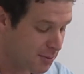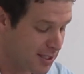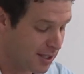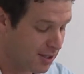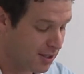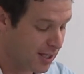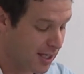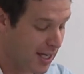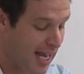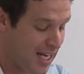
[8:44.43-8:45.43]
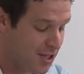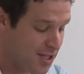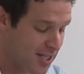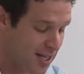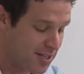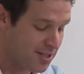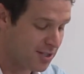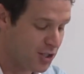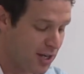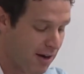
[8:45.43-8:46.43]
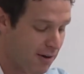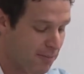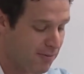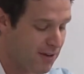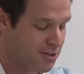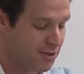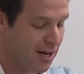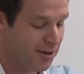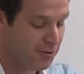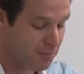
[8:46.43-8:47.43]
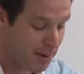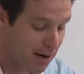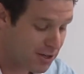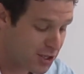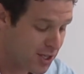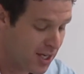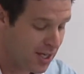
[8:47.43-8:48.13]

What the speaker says: particularly HCS Chair Professor Andrew Barish